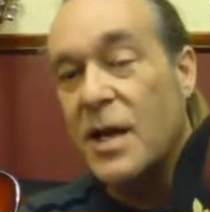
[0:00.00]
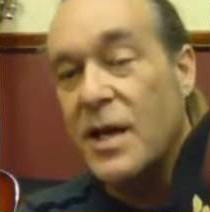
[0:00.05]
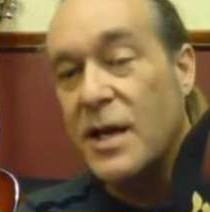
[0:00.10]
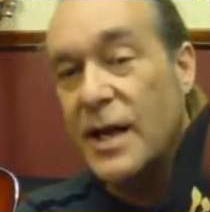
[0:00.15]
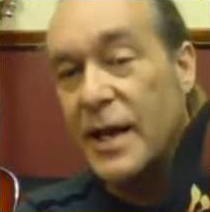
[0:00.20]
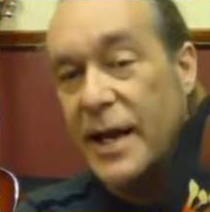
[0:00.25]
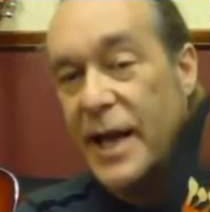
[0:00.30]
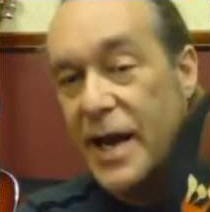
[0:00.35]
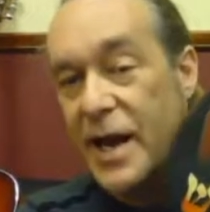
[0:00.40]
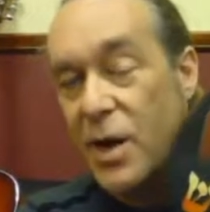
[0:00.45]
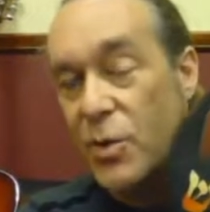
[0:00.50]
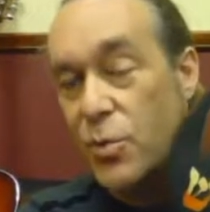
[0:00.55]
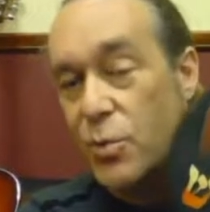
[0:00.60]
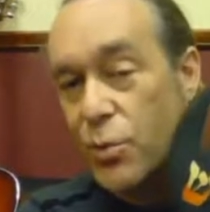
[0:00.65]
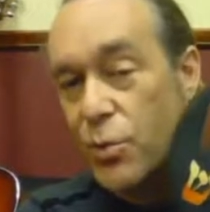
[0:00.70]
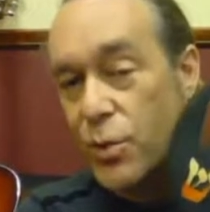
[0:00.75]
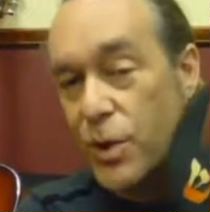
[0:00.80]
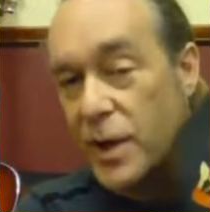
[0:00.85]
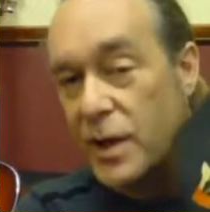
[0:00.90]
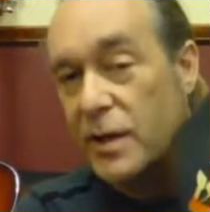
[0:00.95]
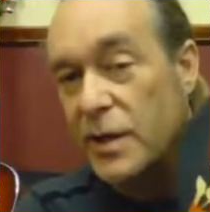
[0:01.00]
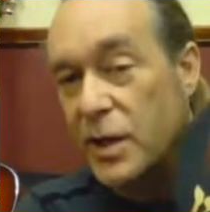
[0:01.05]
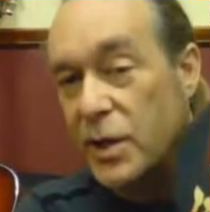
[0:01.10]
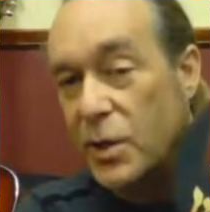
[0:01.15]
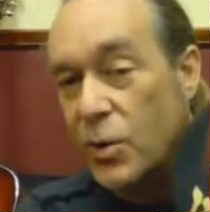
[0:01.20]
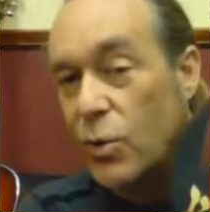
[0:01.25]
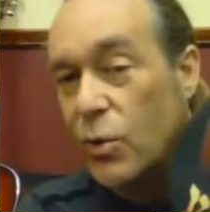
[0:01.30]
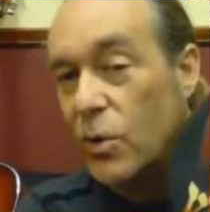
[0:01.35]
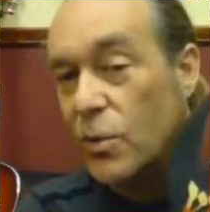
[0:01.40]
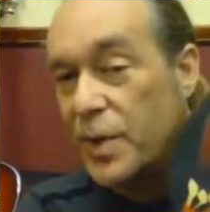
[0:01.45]
You get a really
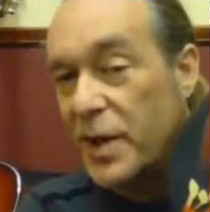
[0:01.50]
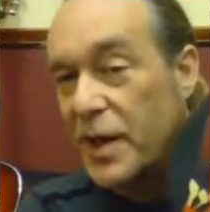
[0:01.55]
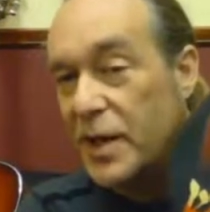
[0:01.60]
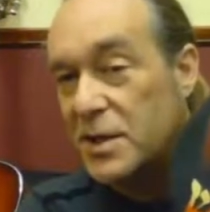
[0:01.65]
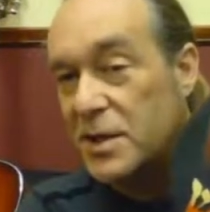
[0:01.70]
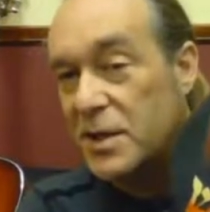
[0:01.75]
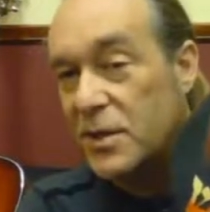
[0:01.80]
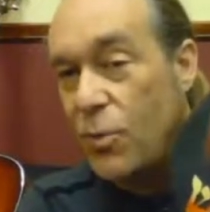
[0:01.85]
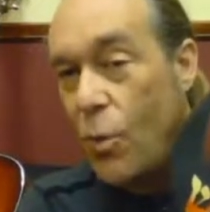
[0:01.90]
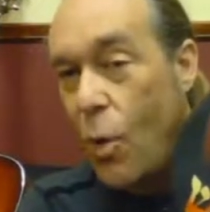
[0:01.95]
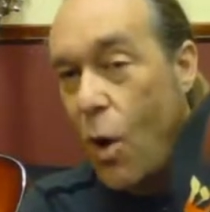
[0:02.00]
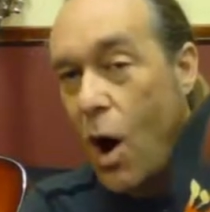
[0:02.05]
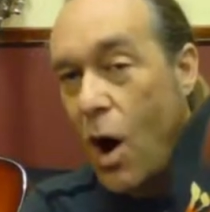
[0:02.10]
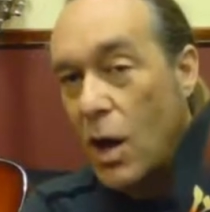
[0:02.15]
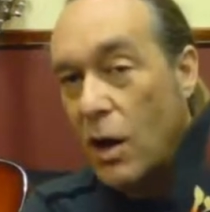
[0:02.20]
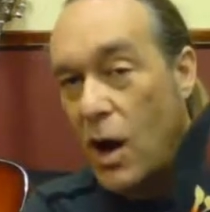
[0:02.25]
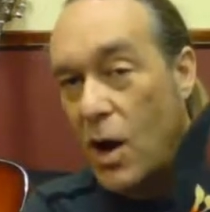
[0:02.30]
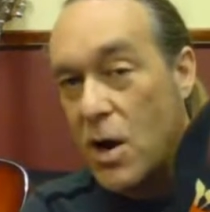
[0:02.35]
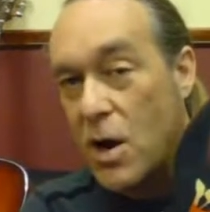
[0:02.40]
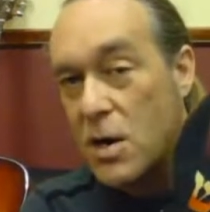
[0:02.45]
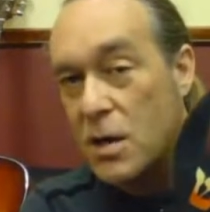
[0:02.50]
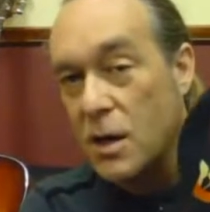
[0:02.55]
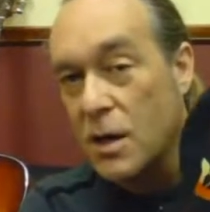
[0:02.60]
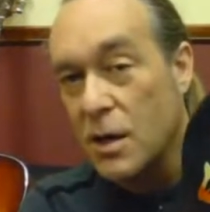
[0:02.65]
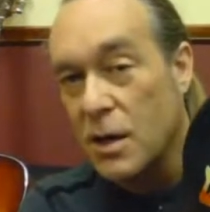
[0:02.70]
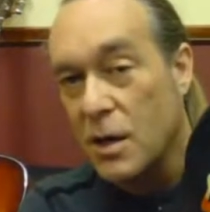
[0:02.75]
cool piece of wall art.